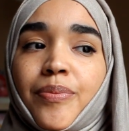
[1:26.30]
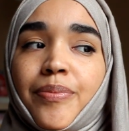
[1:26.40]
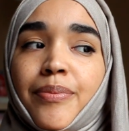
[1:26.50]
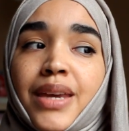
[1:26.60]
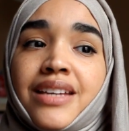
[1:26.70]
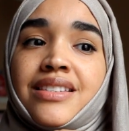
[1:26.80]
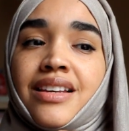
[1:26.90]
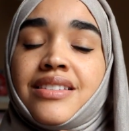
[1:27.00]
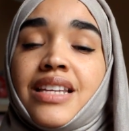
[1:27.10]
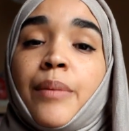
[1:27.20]
makes
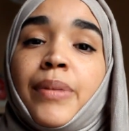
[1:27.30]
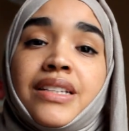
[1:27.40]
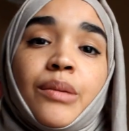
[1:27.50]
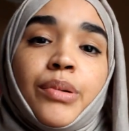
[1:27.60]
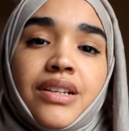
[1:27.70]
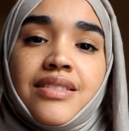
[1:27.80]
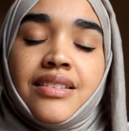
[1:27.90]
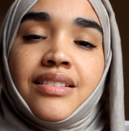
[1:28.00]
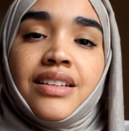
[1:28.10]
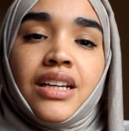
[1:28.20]
us a better person.